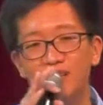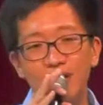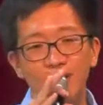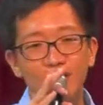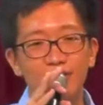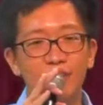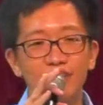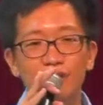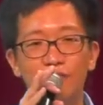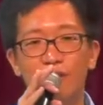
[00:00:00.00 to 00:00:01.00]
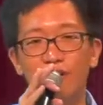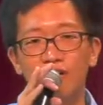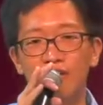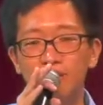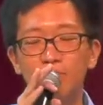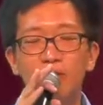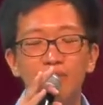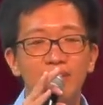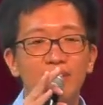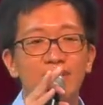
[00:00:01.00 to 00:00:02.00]
We are to trust God for His
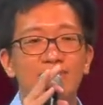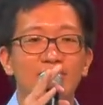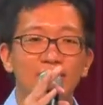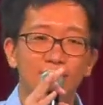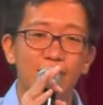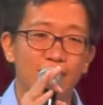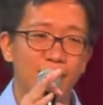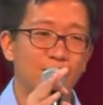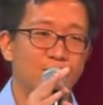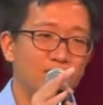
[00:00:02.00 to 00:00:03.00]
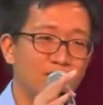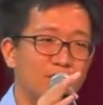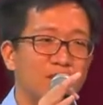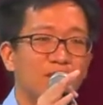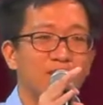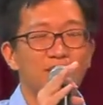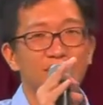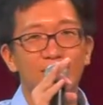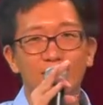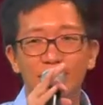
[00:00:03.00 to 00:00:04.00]
providence. That's why we don't do
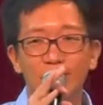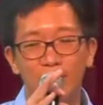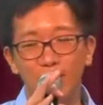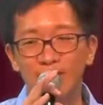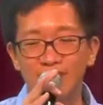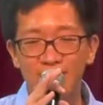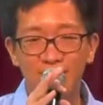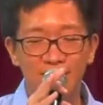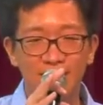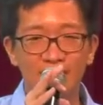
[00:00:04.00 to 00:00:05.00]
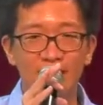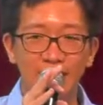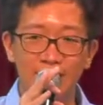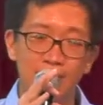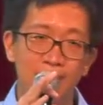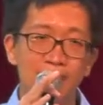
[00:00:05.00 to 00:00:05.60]
we don't do all these all these things.